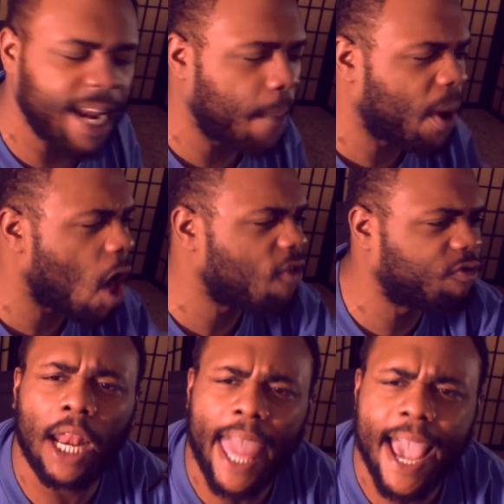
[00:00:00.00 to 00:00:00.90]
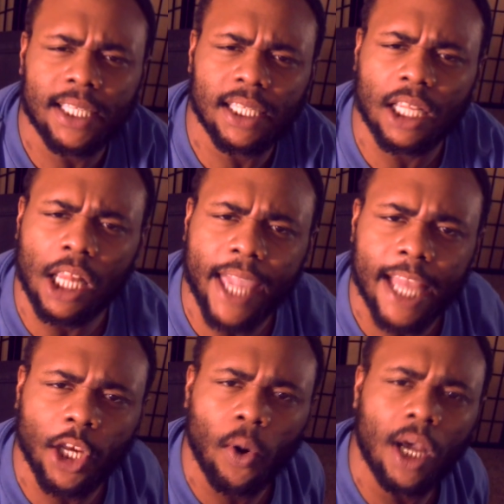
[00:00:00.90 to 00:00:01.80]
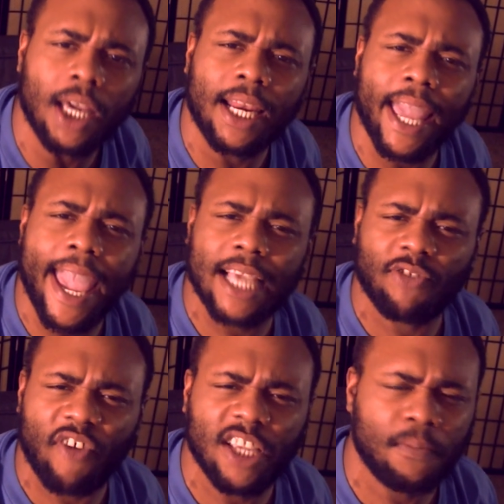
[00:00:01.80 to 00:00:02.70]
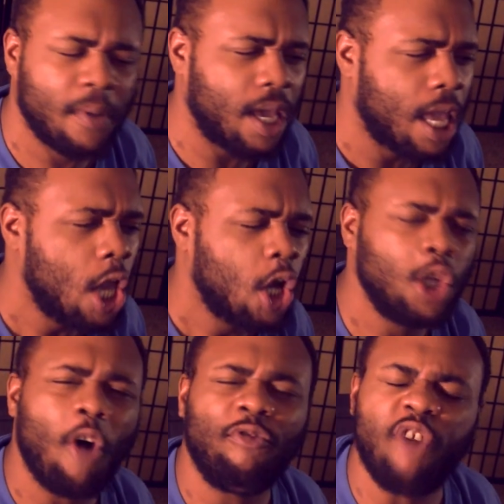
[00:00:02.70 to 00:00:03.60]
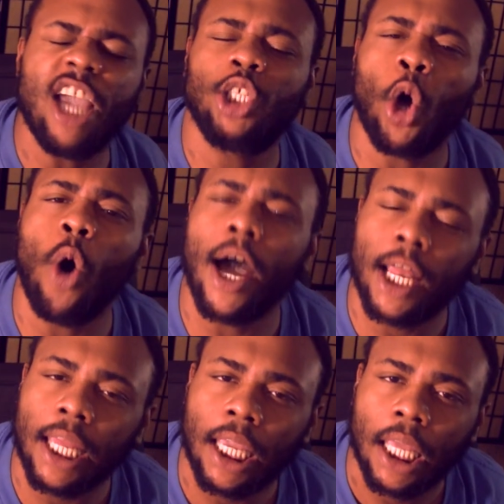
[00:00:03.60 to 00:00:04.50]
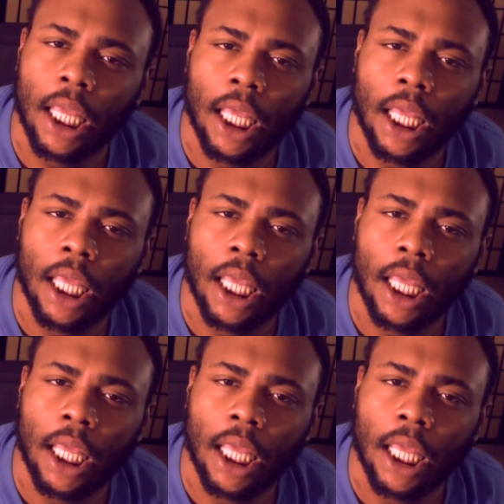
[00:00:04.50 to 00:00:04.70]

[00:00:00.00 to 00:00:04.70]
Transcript: I need to put on glasses to look at your ugly ass Facebook, because your face so ugly.